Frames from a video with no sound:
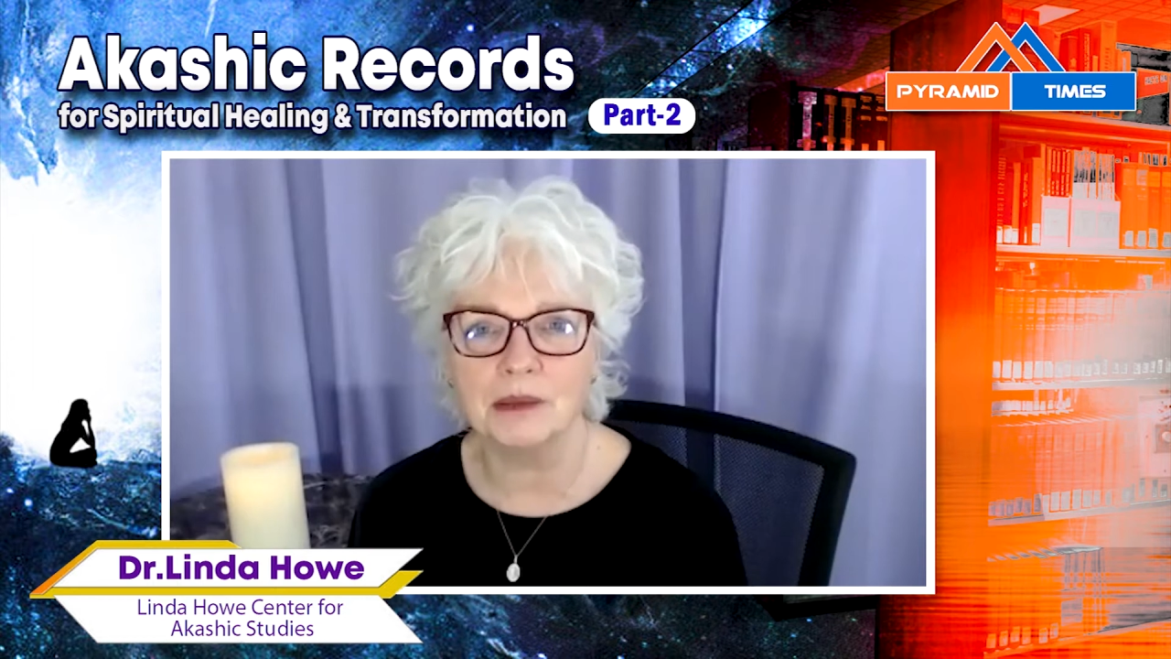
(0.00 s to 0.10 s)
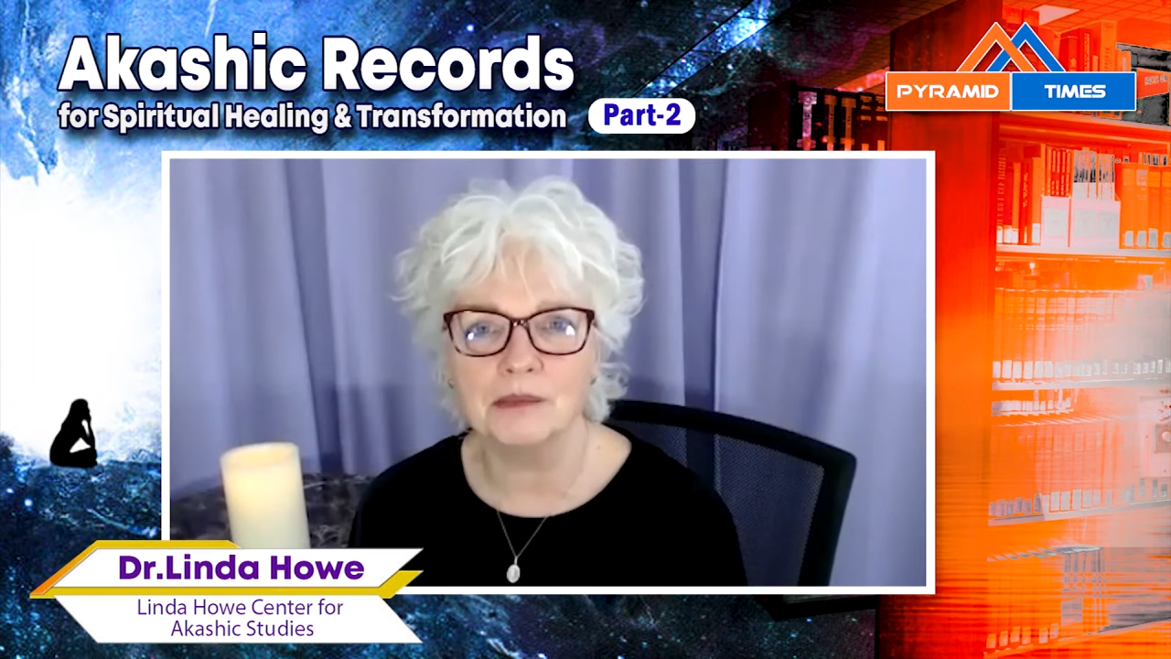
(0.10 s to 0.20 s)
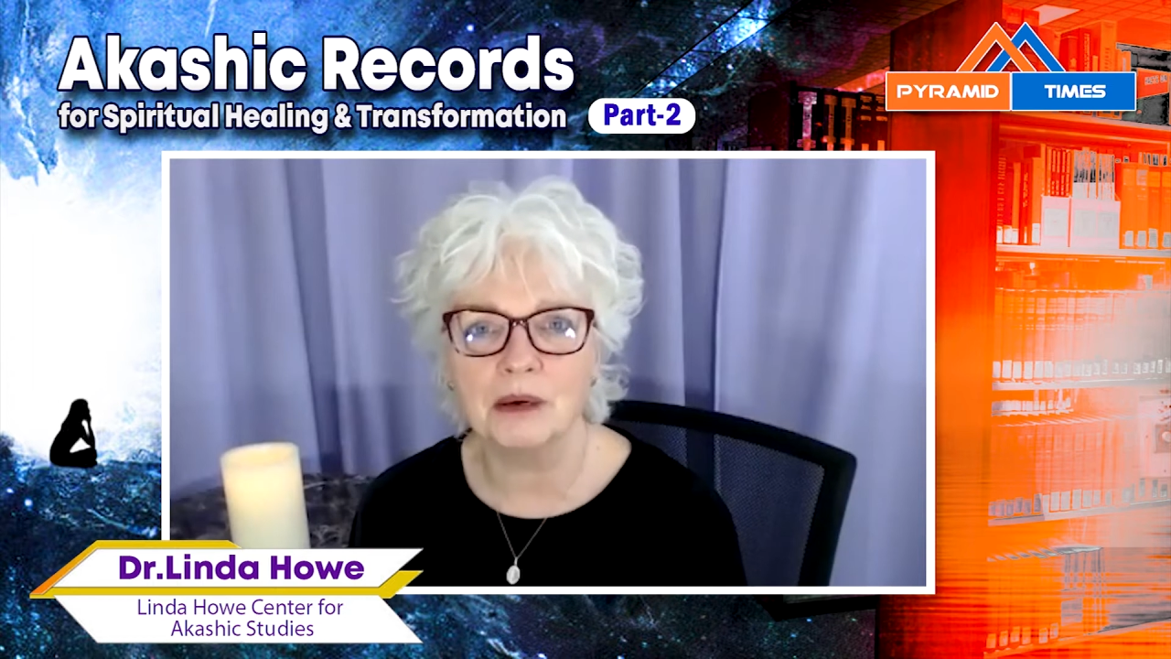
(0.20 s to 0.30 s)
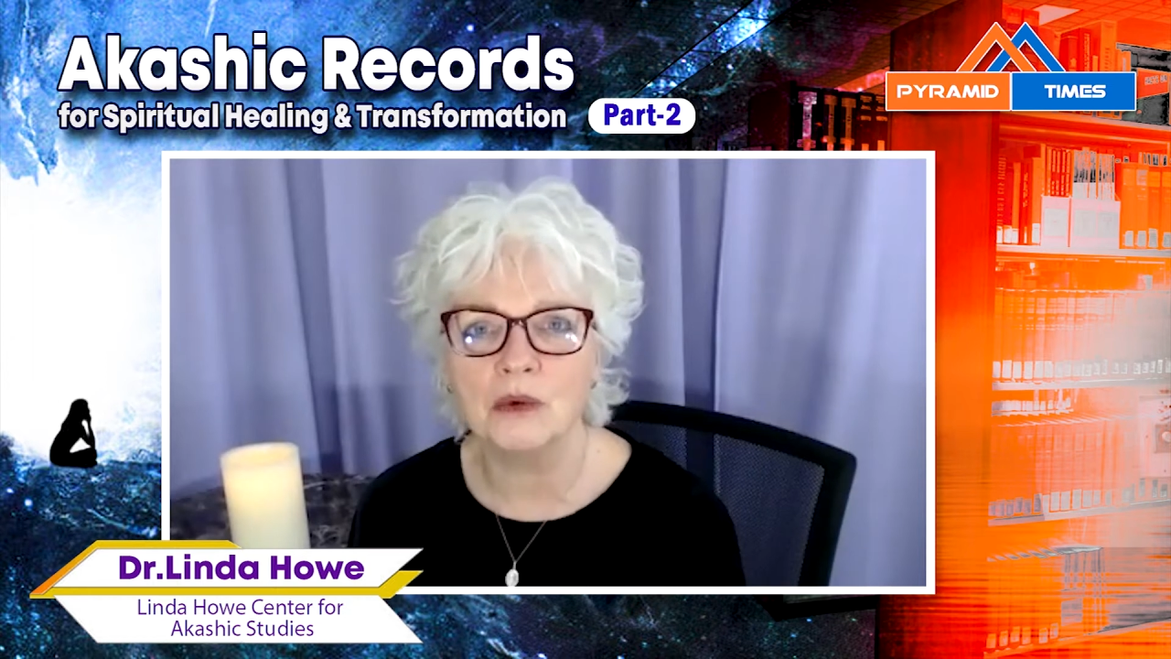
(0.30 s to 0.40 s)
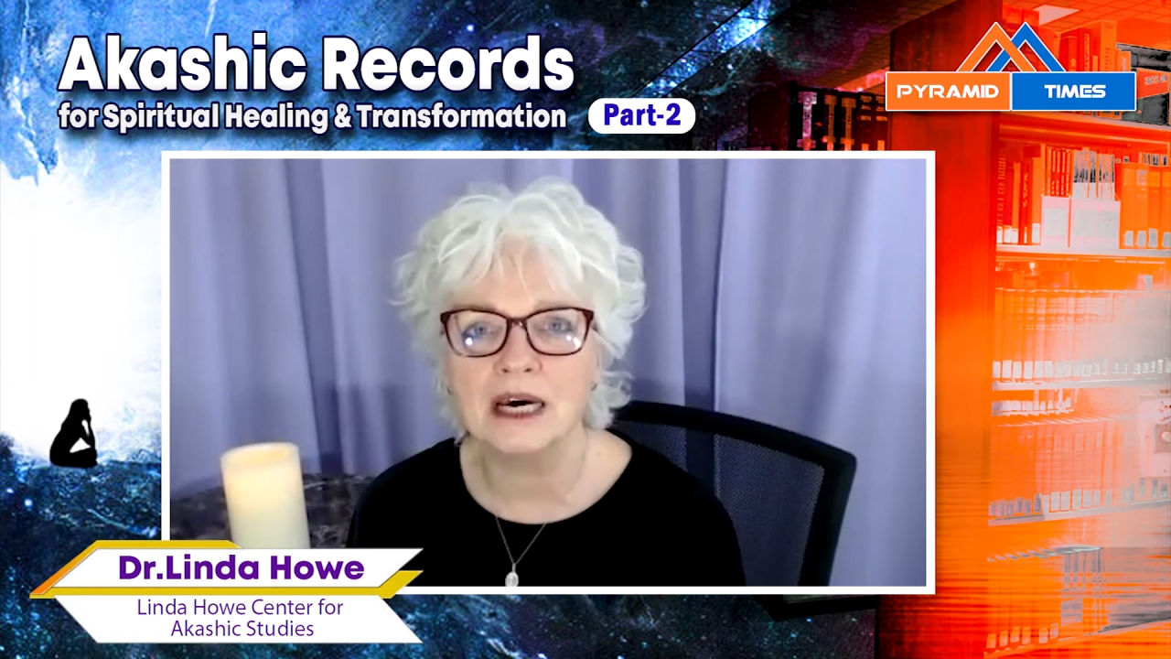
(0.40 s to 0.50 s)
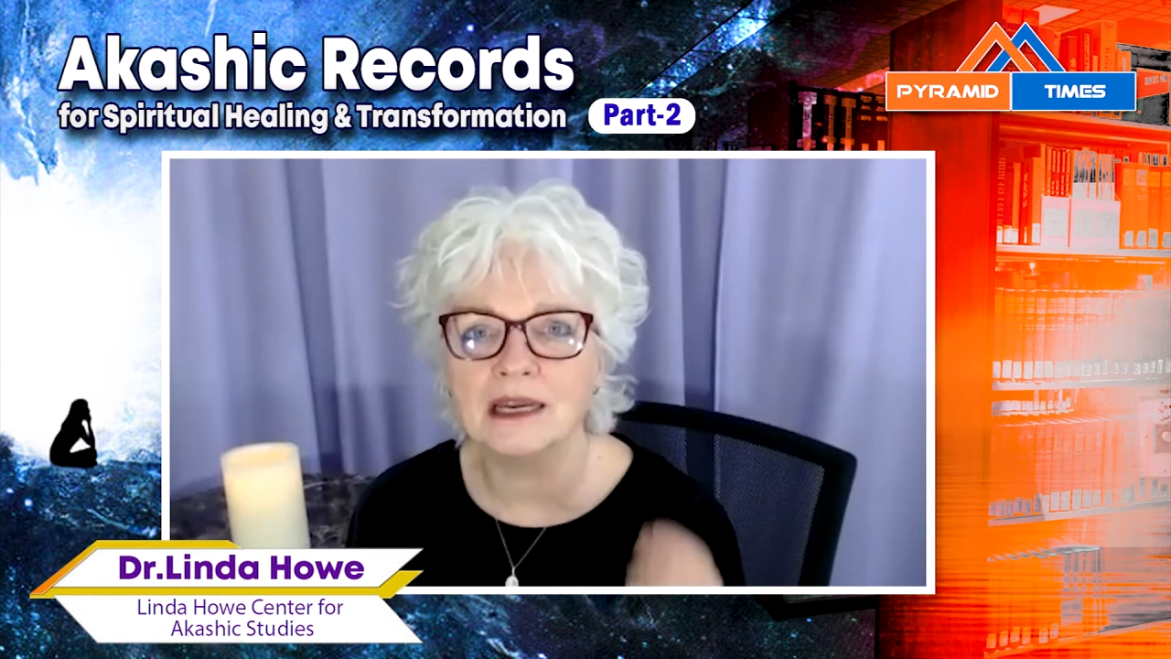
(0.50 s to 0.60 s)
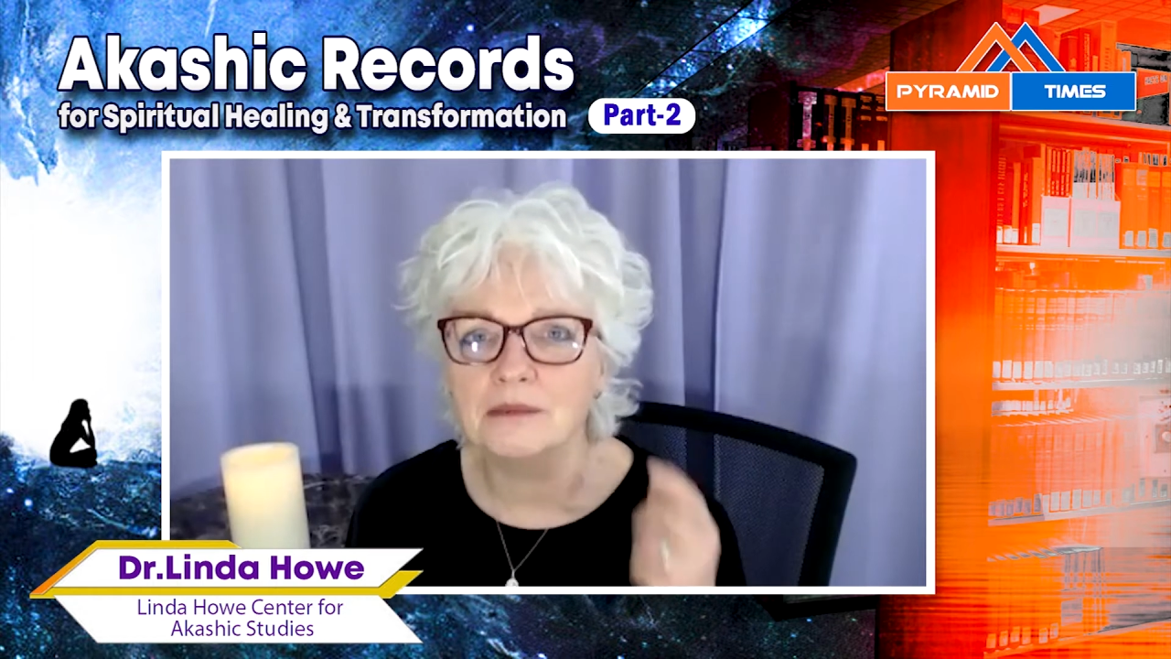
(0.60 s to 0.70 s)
but what it